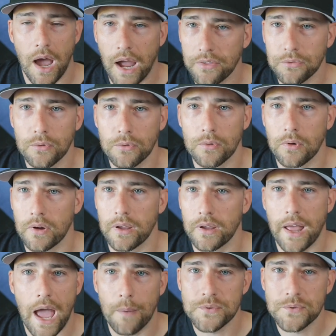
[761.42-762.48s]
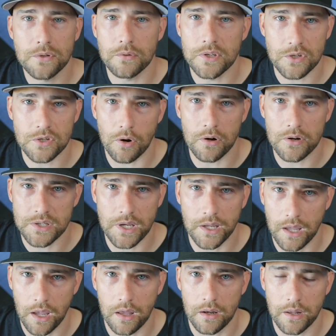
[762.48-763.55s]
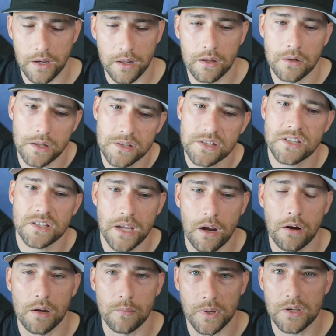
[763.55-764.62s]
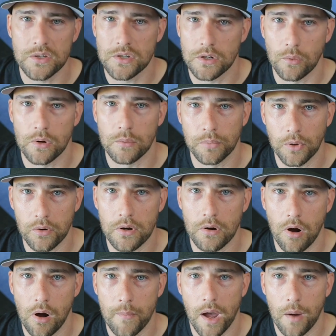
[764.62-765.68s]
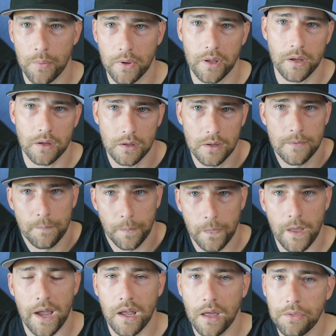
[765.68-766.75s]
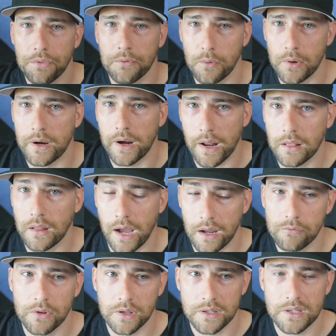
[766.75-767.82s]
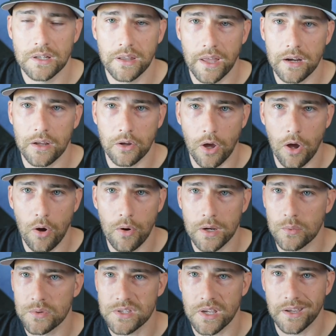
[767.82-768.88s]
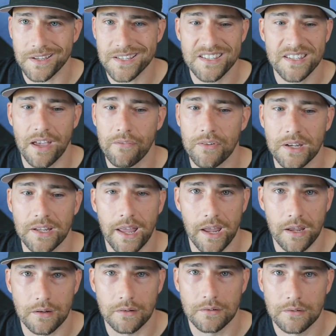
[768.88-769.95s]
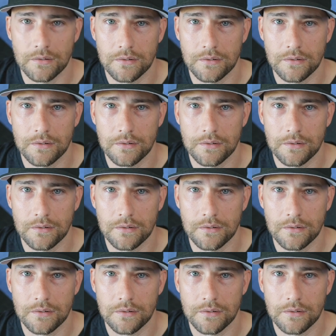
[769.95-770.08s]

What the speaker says: I threw absolutely as hard as I can. And it's scary because you don't want to blow your arm out. But, like, I got through it, and I really did let it go, and it was, like, 78.